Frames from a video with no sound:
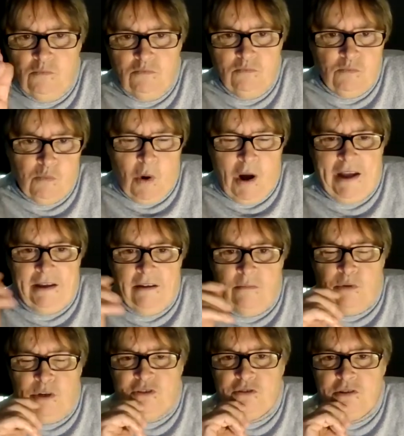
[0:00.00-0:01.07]
way in
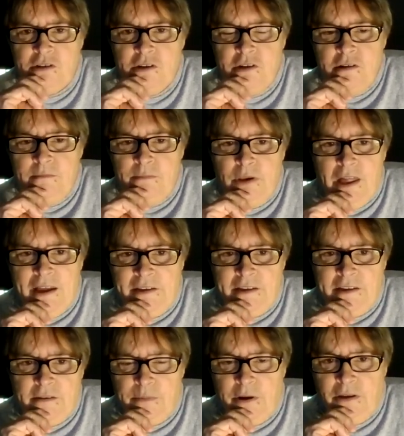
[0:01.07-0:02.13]
which planning
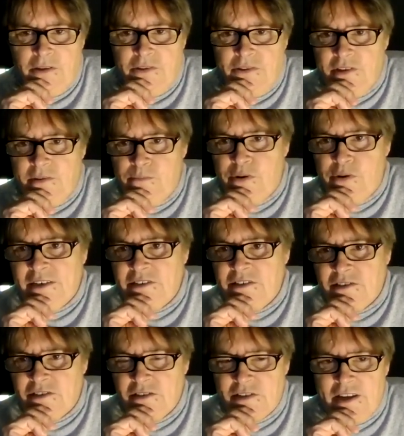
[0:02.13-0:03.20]
and policy and
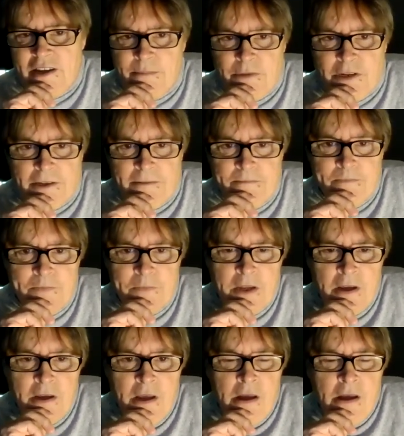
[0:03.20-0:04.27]
practice is happening.
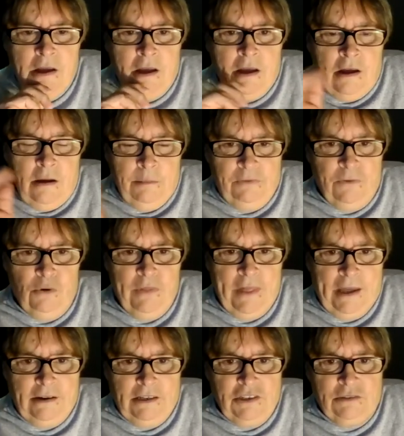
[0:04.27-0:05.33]
Before
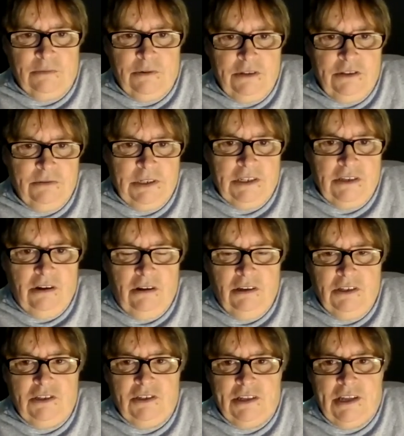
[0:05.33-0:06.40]
that, I just wanted to
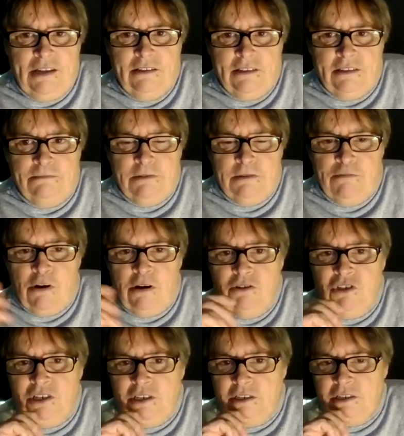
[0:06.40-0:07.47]
acknowledge that this
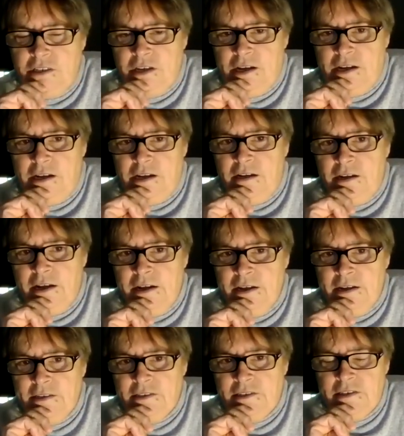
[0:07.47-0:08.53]
project
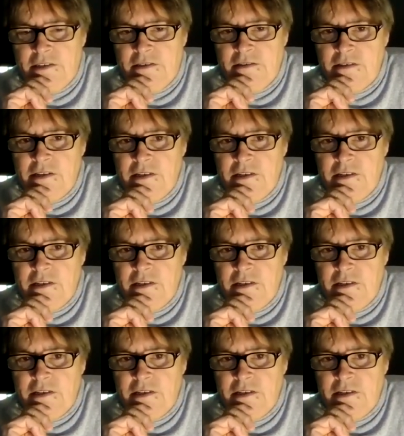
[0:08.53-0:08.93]
has